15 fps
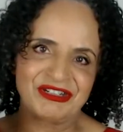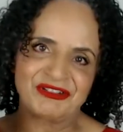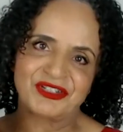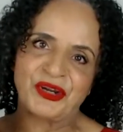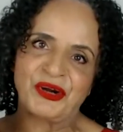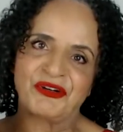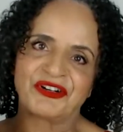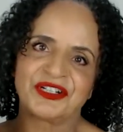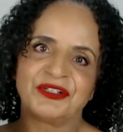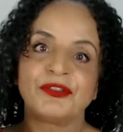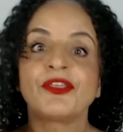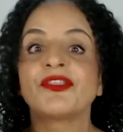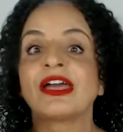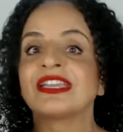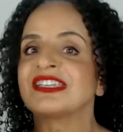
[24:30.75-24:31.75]

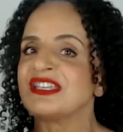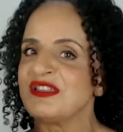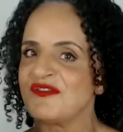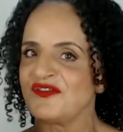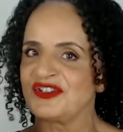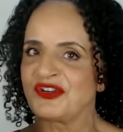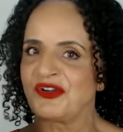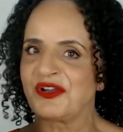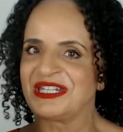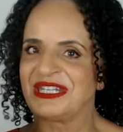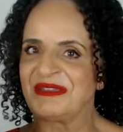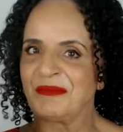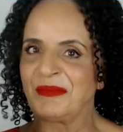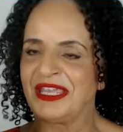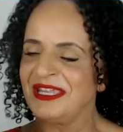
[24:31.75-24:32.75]
tutorial. Thank you for
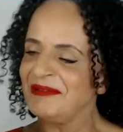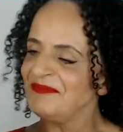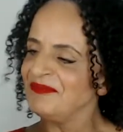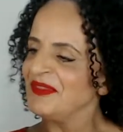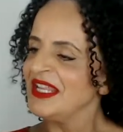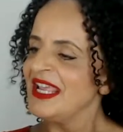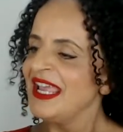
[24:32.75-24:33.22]
joining me.